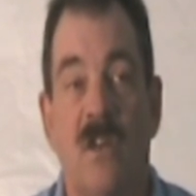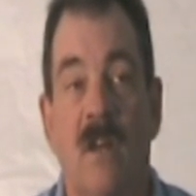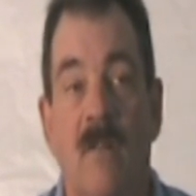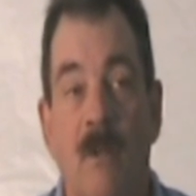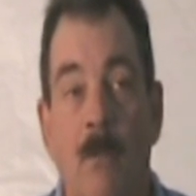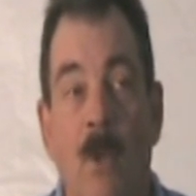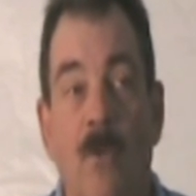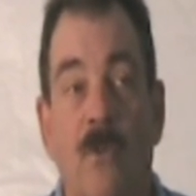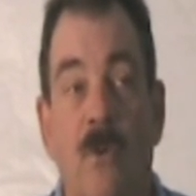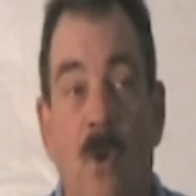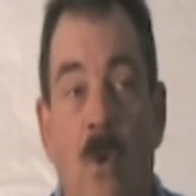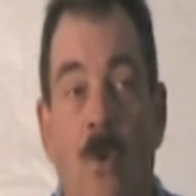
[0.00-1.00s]
of the most
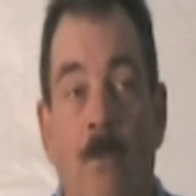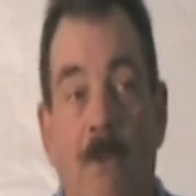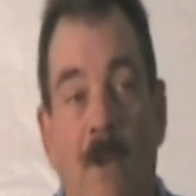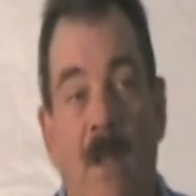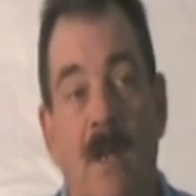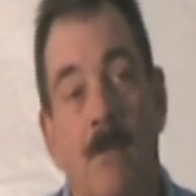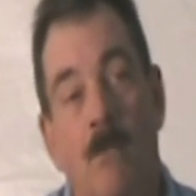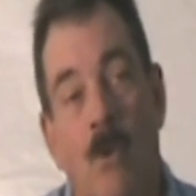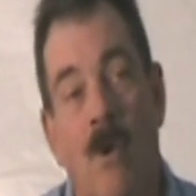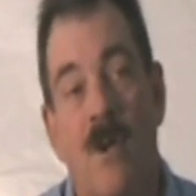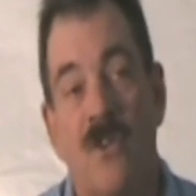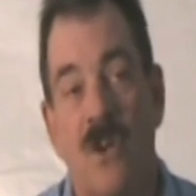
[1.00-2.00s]
cold-blooded
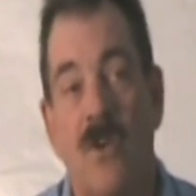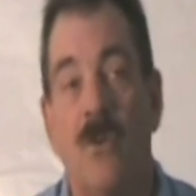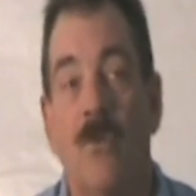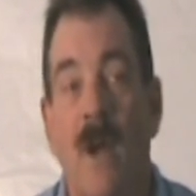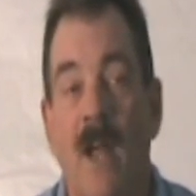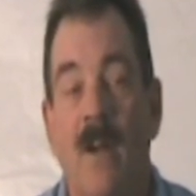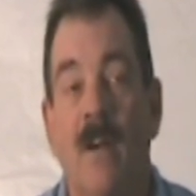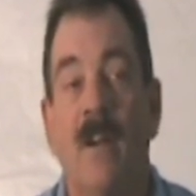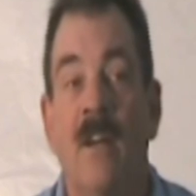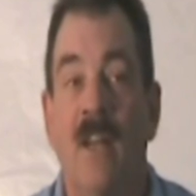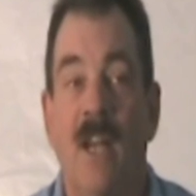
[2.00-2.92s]
mortgage underwriter